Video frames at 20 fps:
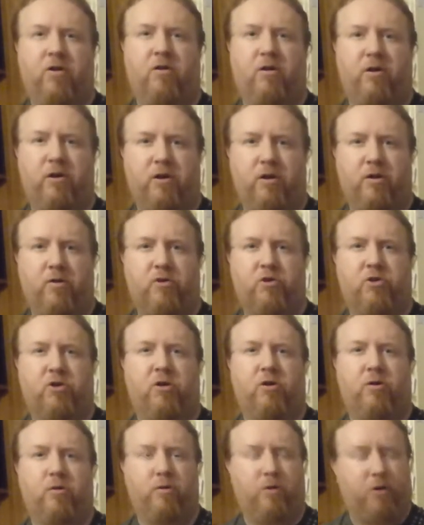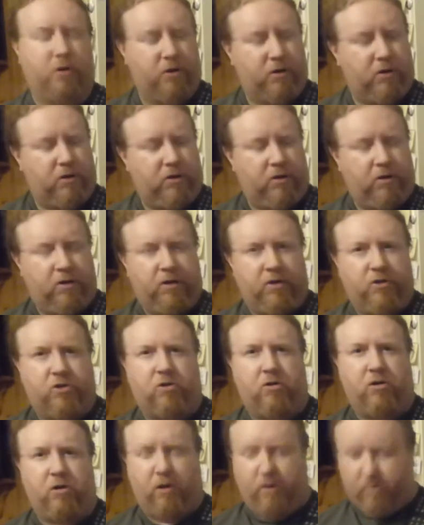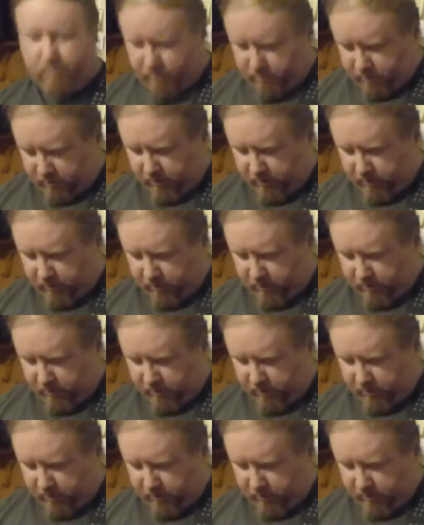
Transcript: like, you know, so it's kind of like